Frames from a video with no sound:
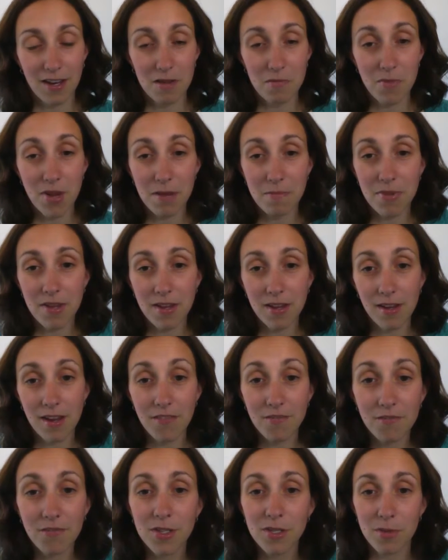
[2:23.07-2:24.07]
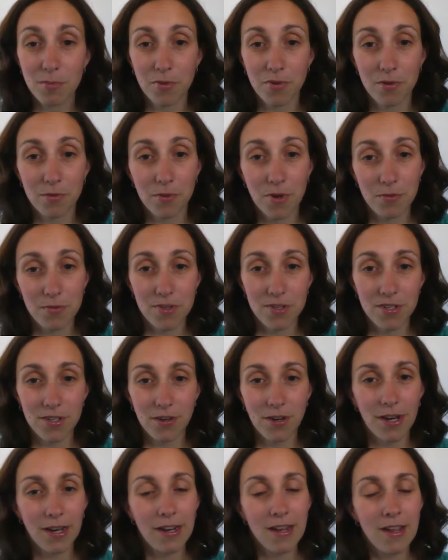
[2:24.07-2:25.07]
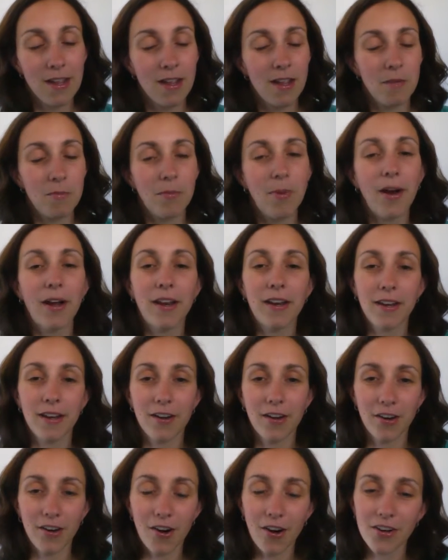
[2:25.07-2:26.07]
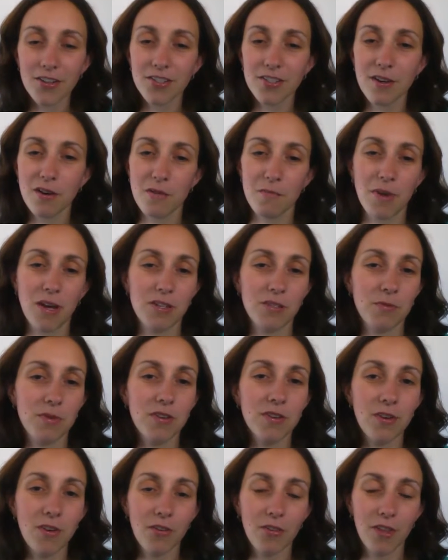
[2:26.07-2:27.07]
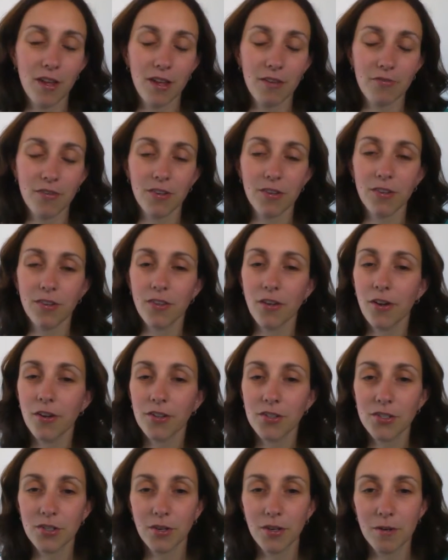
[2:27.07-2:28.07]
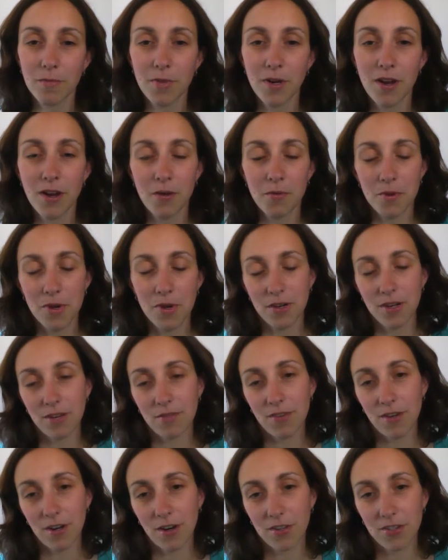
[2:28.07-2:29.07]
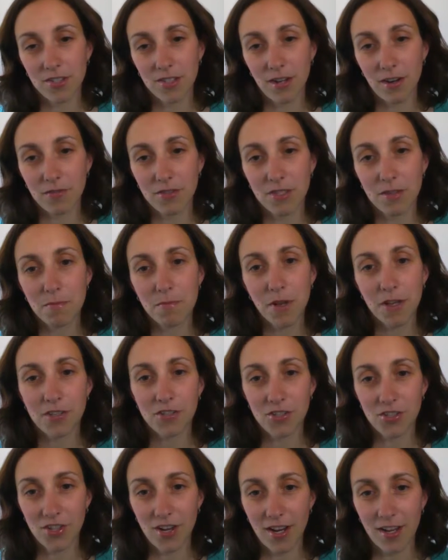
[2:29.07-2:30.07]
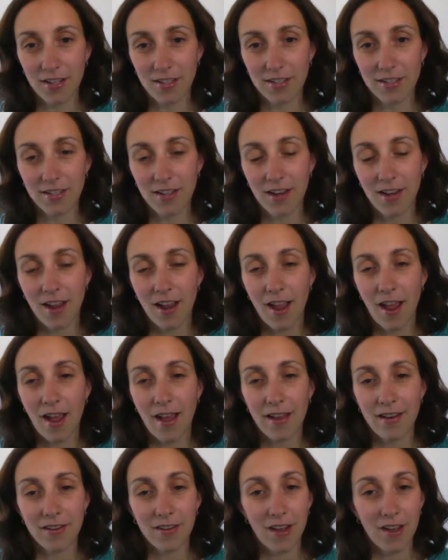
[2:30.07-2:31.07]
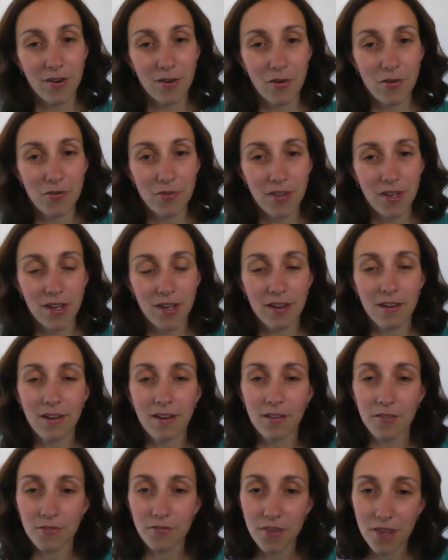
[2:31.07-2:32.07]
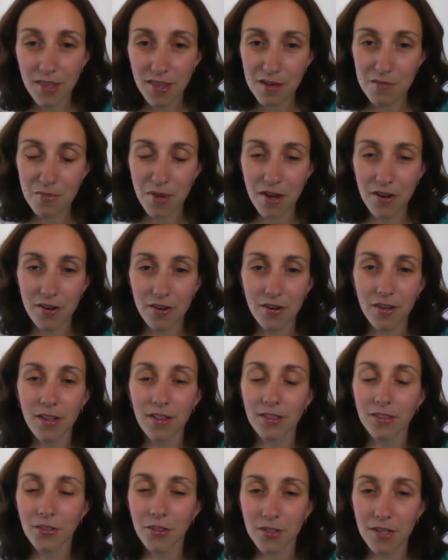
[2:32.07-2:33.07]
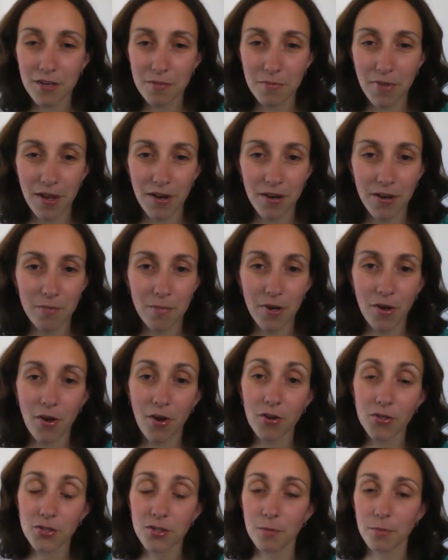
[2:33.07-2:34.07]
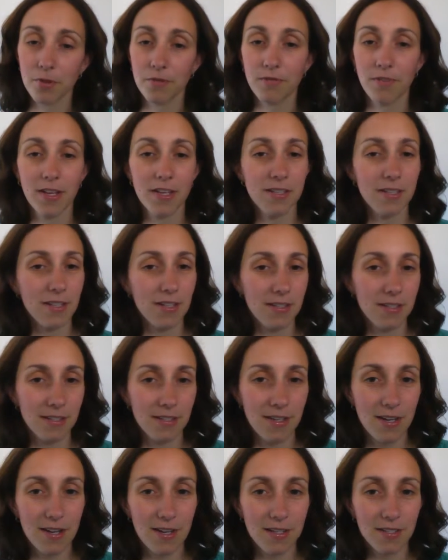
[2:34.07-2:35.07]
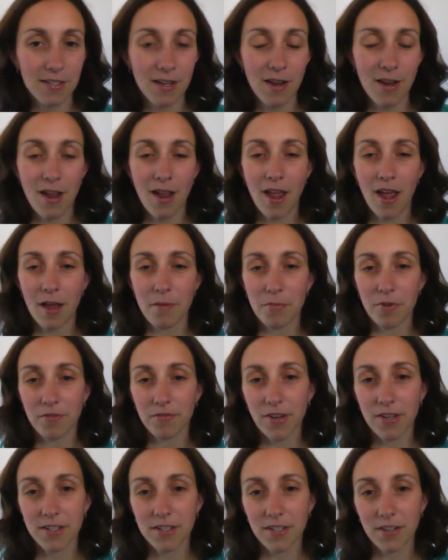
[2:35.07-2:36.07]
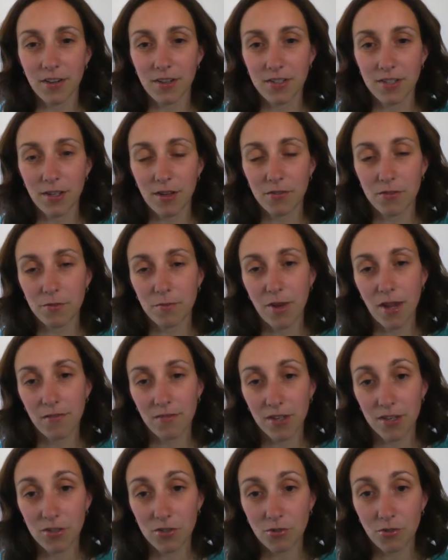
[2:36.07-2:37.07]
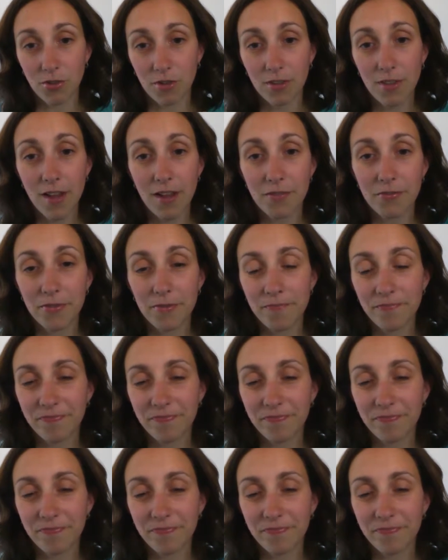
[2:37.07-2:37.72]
It may be invisible what we're doing. But in our hearts and in our minds, we know that for the long term, we are giving ourselves the best chance at not only feeling better, looking better, but also preventing disease and preventing ourselves from having a shorter life.